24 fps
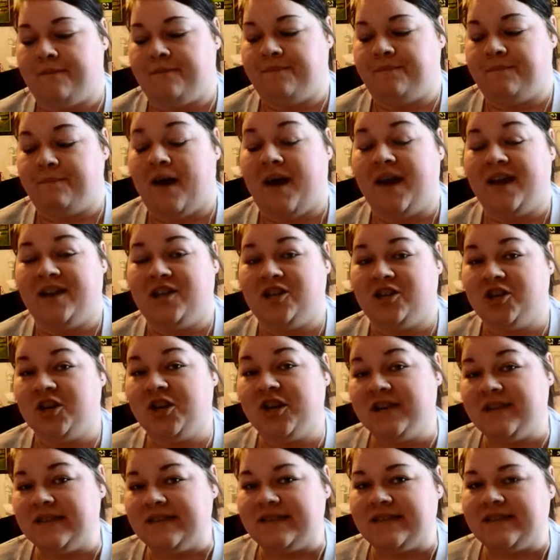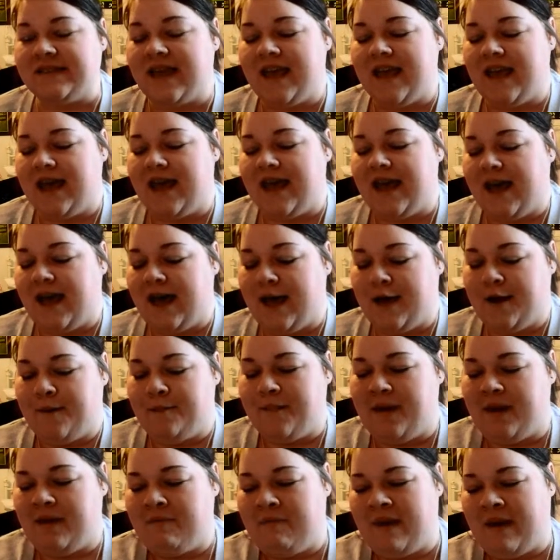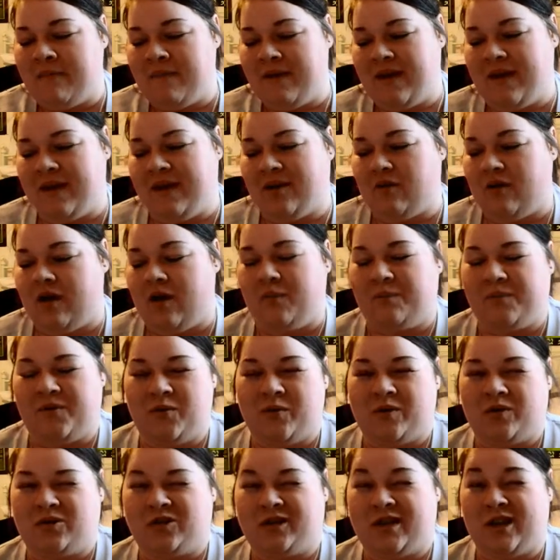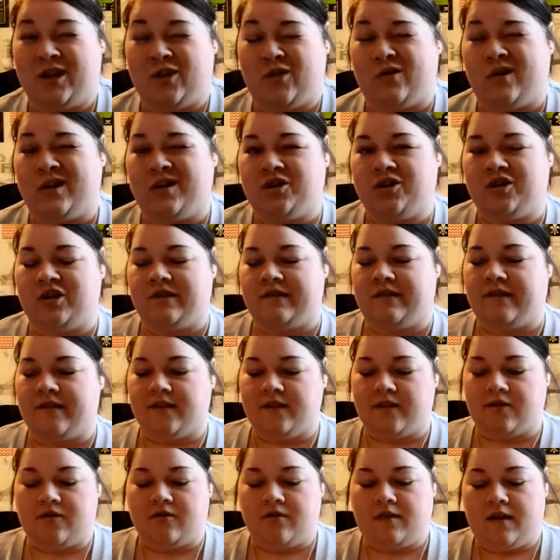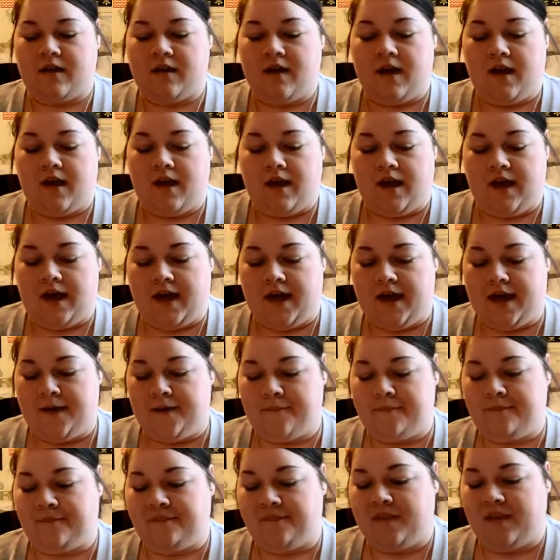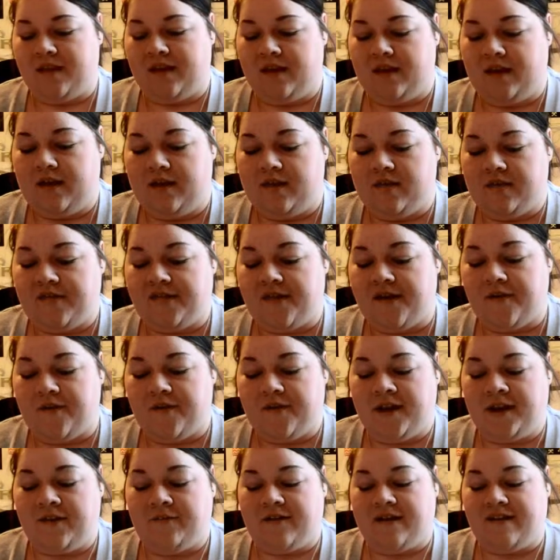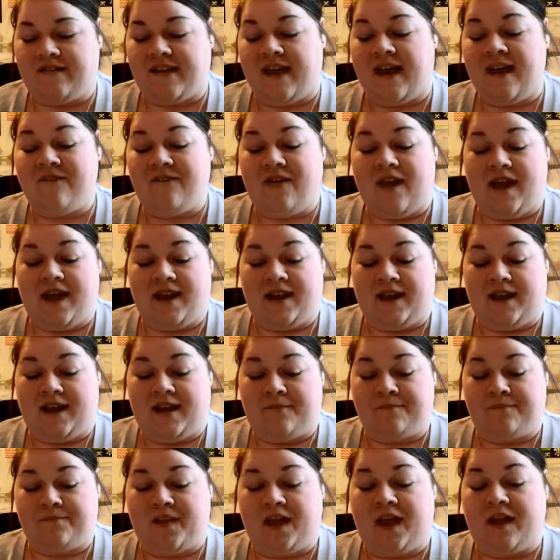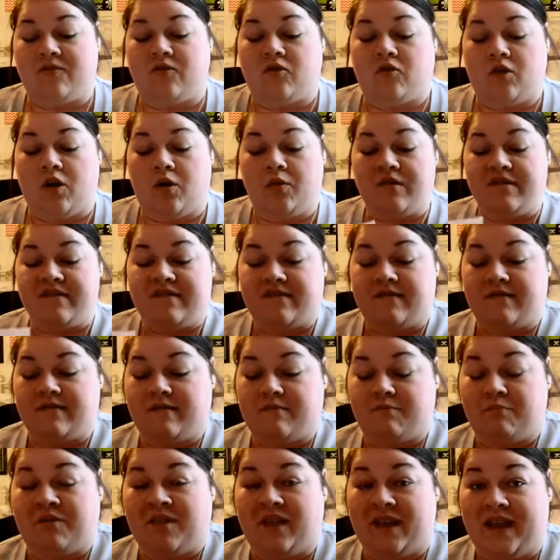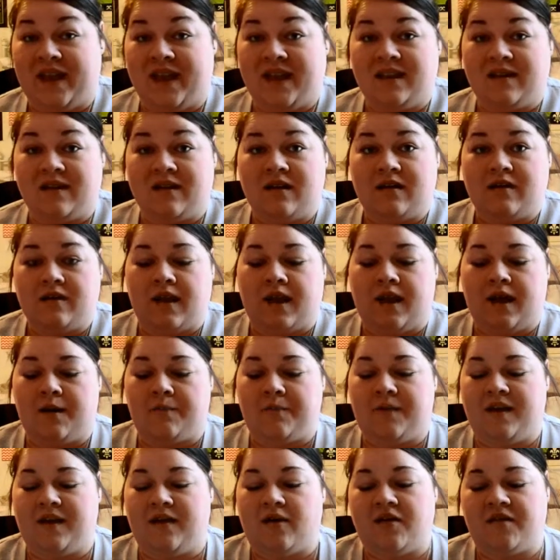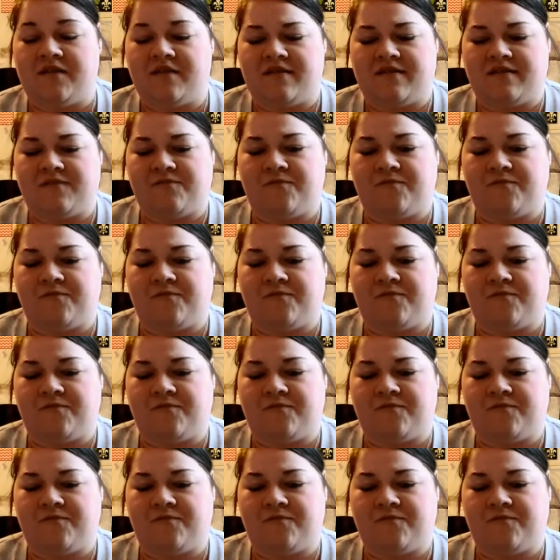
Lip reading: my insurance, and maybe it'll help you understand your insurance a little. So anyways, I have Aetna. I have the lowest plan. It costs